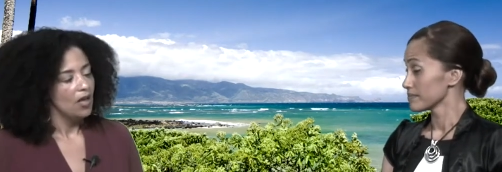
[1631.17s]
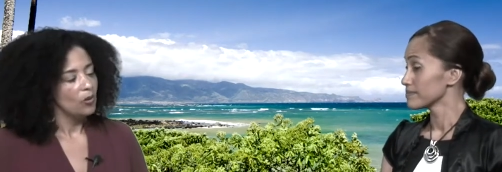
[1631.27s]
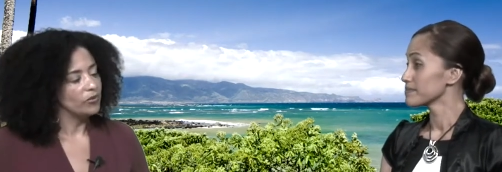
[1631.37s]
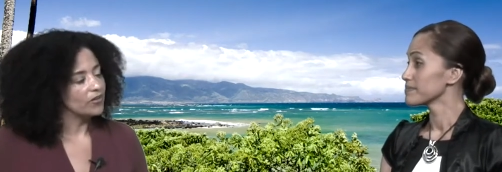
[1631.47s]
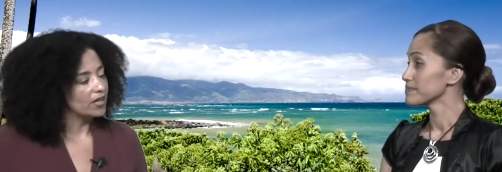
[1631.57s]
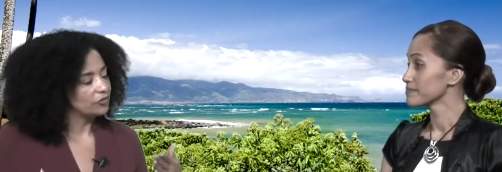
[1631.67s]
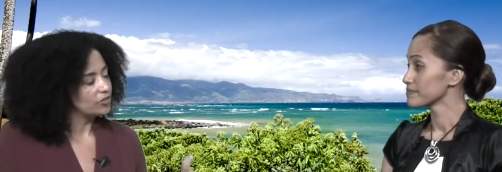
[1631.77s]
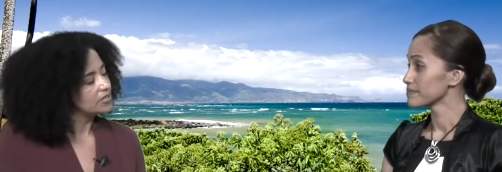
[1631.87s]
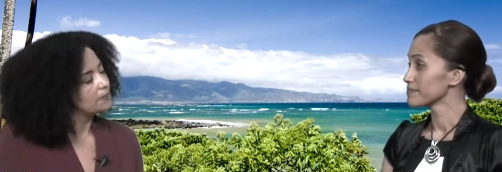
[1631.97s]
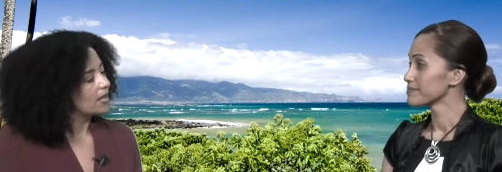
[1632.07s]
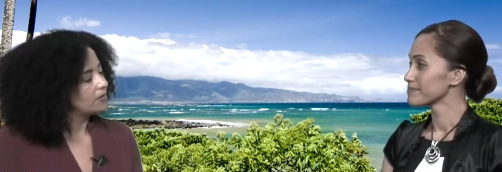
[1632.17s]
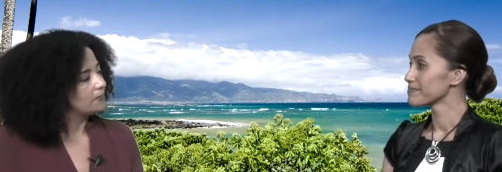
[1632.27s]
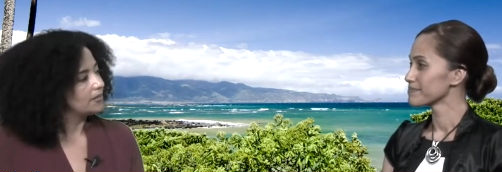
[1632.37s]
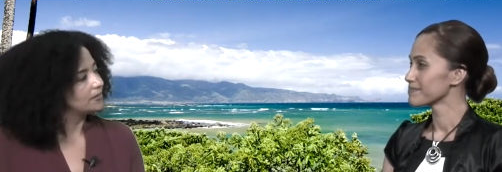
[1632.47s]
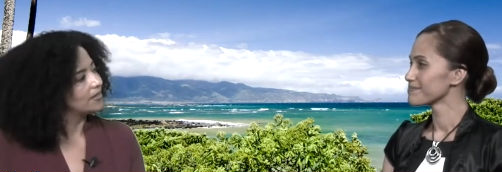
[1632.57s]
Speaker 1: We've got just about a
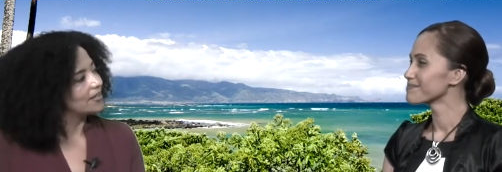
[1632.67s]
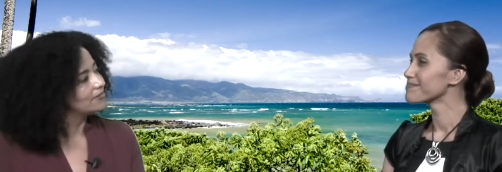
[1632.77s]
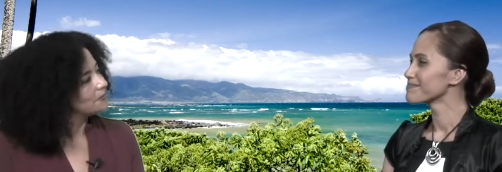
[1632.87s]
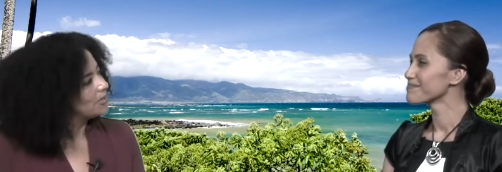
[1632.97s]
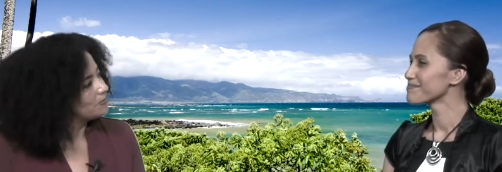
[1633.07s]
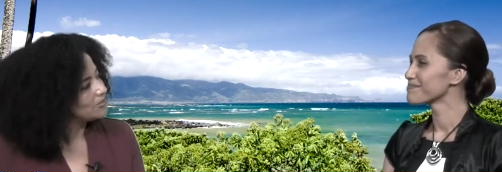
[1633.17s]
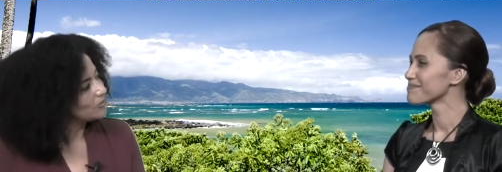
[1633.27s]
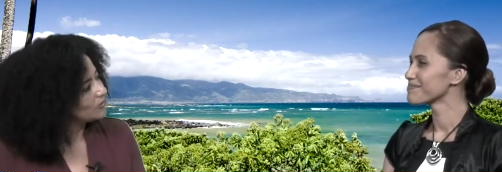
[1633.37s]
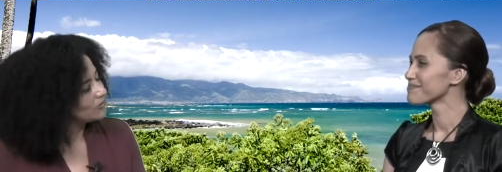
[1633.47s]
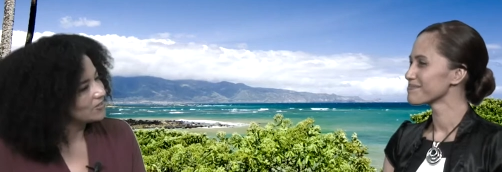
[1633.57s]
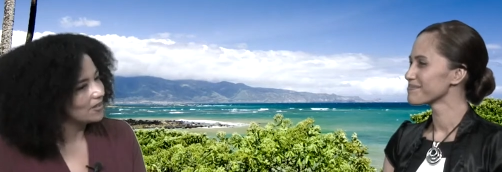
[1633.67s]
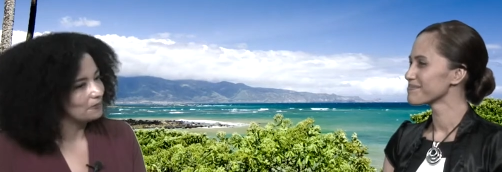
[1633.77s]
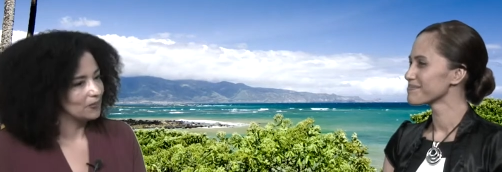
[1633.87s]
minute left. Maybe you could um,